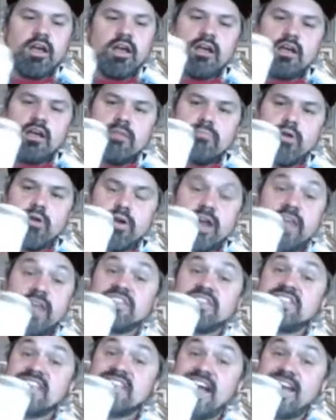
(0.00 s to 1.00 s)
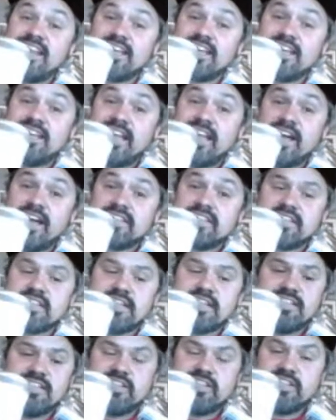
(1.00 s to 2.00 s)
Pour down the side of the glass
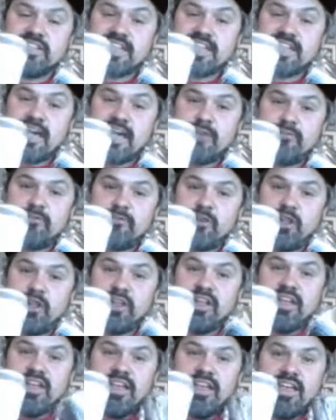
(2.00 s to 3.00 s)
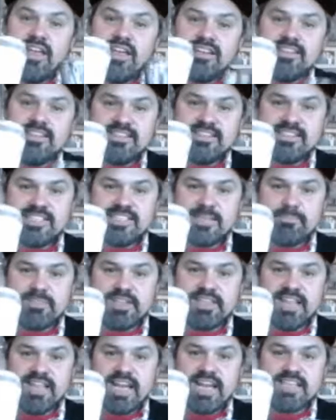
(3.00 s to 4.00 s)
until it's half full. Tip the
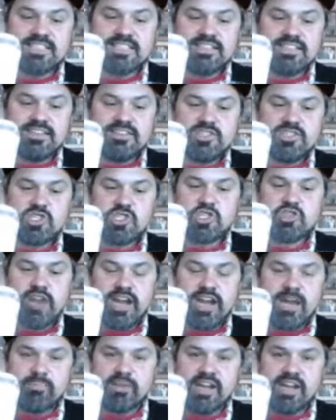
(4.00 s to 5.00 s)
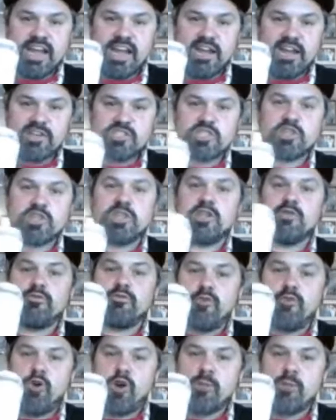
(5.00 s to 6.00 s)
glass straight up and down so that you
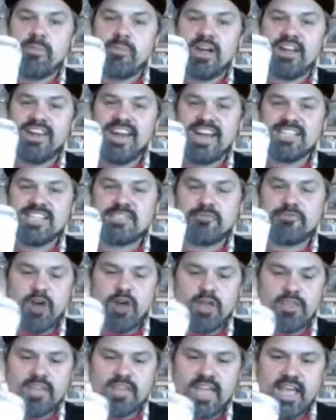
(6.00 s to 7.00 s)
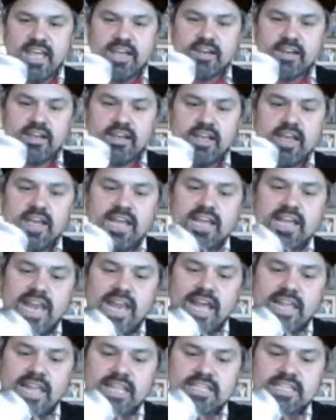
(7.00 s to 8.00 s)
form a nice frothy head,
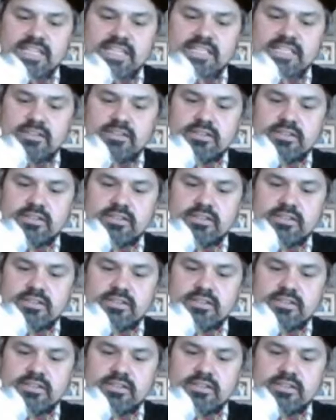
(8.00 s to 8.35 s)
like this.